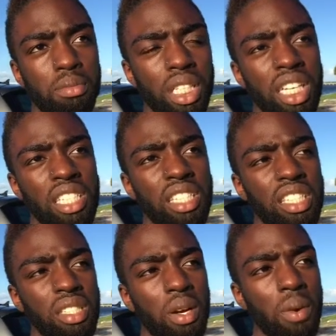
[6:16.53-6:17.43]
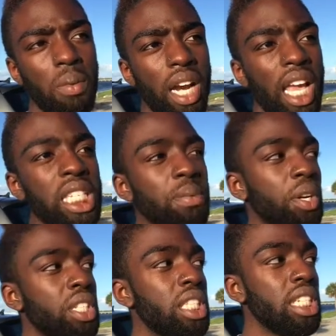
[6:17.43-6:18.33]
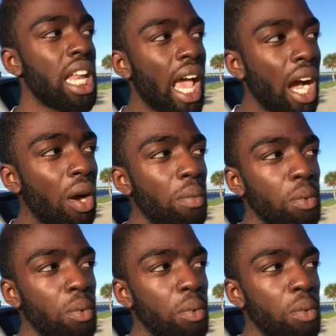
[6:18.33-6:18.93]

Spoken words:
because what I experience now